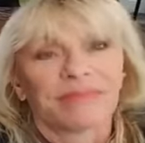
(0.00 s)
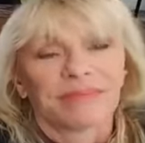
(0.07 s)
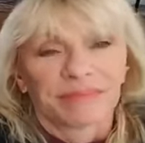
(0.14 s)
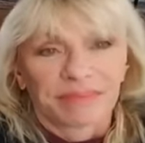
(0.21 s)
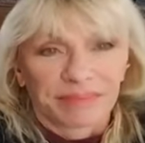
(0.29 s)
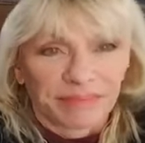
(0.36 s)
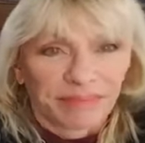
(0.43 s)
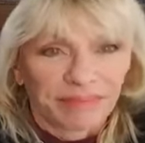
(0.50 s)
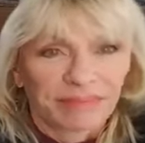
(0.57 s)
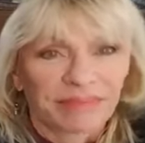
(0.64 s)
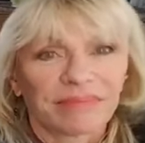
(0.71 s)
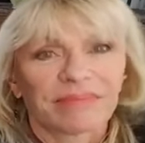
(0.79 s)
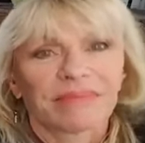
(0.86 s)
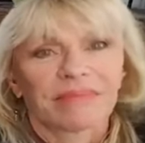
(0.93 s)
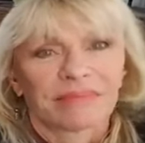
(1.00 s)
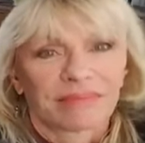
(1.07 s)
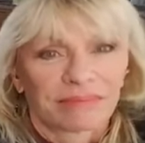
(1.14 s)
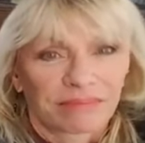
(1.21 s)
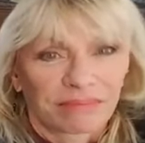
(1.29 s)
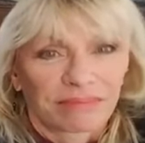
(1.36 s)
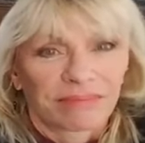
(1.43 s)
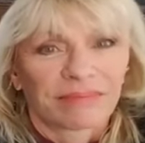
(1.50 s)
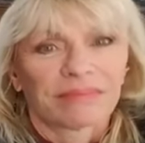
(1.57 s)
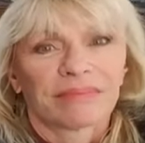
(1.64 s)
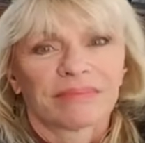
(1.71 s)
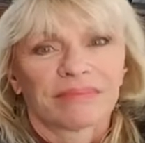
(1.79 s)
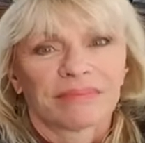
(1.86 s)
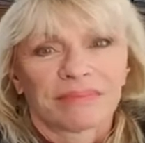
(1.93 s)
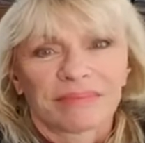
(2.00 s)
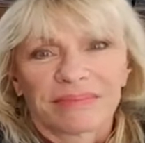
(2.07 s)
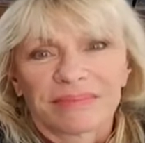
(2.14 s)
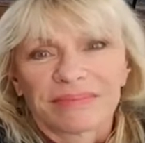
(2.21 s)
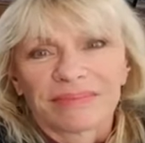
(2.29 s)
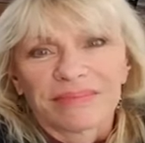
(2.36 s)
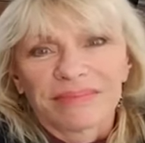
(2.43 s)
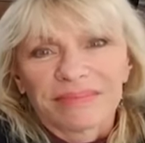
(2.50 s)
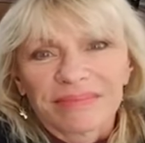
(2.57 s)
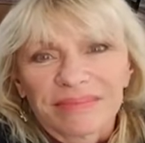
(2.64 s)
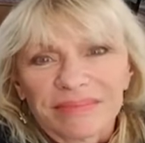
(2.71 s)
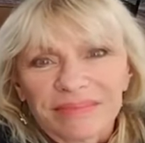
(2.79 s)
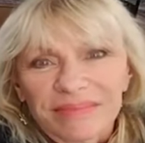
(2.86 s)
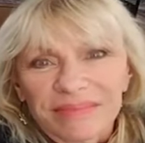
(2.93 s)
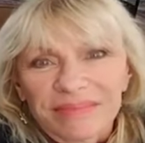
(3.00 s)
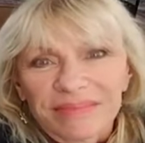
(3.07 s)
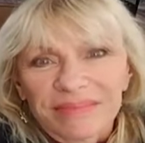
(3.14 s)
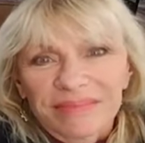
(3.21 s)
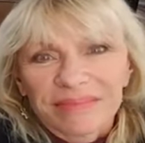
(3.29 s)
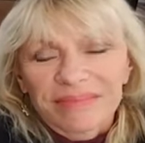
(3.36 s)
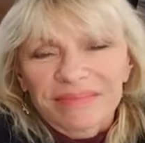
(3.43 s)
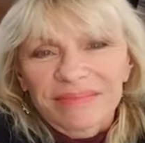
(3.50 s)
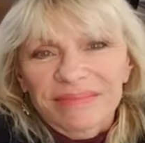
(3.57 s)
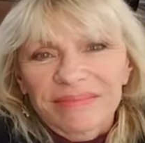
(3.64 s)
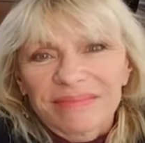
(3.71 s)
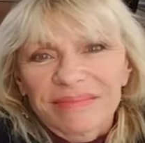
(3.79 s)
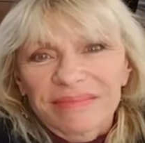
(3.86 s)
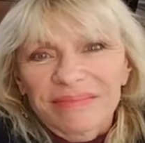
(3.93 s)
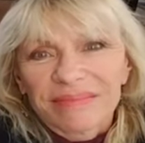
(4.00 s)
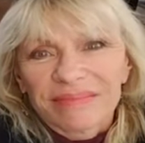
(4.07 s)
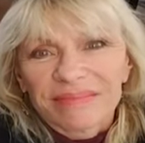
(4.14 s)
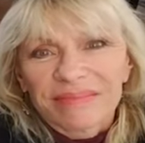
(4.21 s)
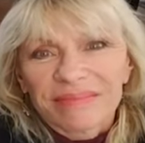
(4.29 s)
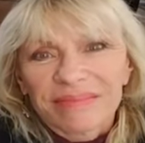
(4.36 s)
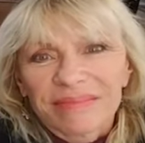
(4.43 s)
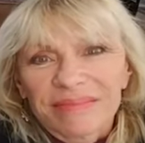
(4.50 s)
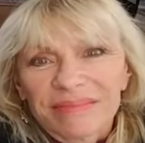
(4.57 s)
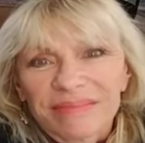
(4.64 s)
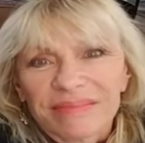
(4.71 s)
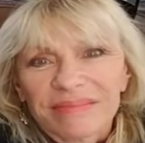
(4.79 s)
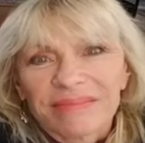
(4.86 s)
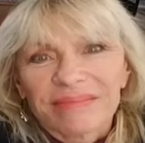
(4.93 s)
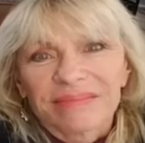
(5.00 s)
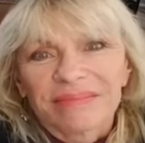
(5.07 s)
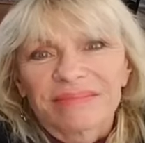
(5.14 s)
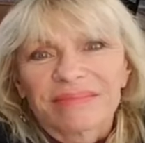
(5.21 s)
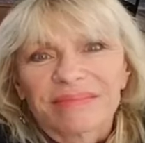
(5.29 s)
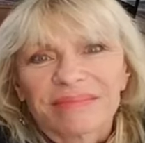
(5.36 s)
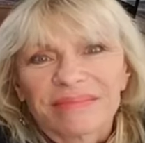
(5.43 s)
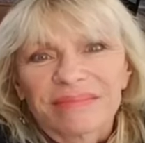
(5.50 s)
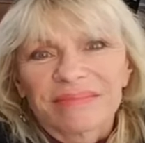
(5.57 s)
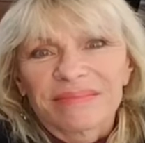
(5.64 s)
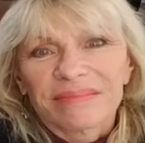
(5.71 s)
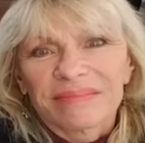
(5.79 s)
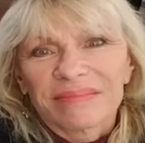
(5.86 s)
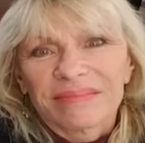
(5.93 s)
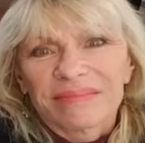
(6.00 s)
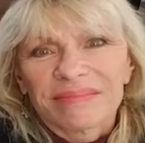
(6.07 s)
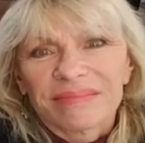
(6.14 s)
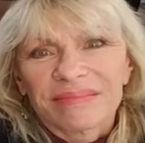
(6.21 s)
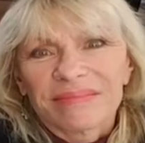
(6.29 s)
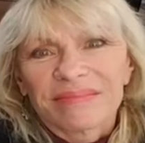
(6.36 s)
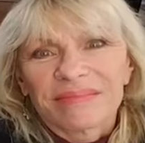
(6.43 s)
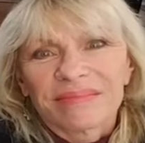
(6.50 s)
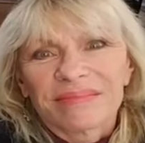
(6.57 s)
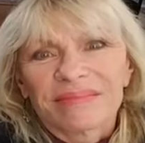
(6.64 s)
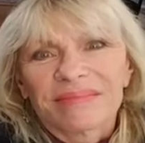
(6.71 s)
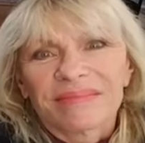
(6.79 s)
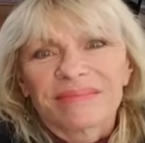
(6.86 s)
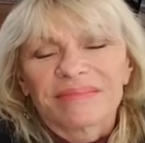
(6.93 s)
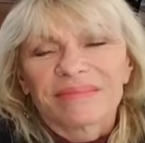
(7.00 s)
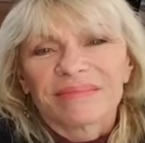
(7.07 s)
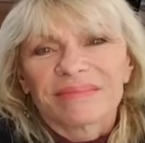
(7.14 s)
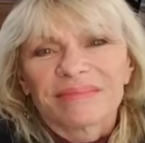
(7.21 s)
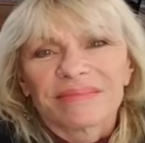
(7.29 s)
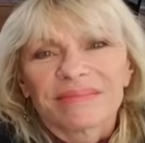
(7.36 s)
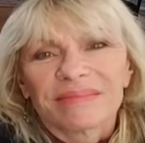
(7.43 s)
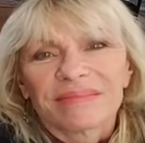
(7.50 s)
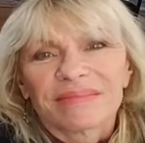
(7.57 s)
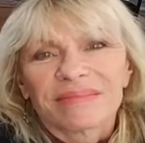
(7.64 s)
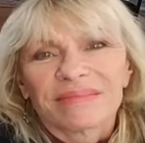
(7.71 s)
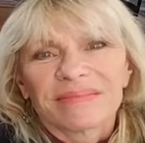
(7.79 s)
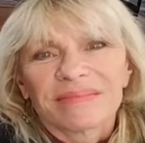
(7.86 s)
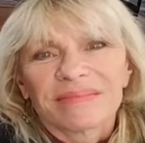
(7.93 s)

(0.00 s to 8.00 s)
This person isn't speaking.